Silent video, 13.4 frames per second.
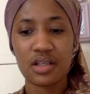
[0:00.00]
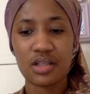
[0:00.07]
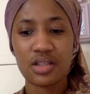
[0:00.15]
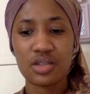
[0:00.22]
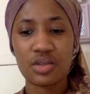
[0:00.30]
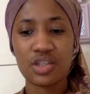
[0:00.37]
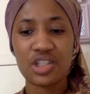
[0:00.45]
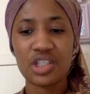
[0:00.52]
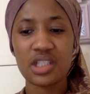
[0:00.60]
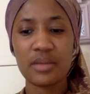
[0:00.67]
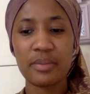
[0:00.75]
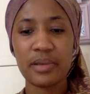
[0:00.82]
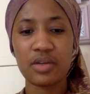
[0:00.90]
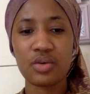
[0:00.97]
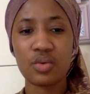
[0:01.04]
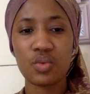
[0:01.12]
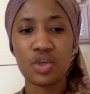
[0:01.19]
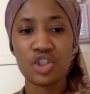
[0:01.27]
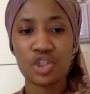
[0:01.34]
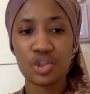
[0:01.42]
So it just depends on
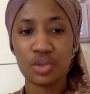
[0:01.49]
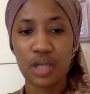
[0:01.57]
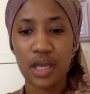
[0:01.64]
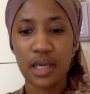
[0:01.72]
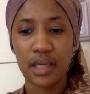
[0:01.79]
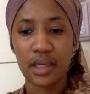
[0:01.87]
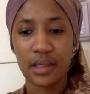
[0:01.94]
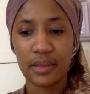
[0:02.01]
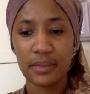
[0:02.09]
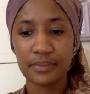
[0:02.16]
what you like.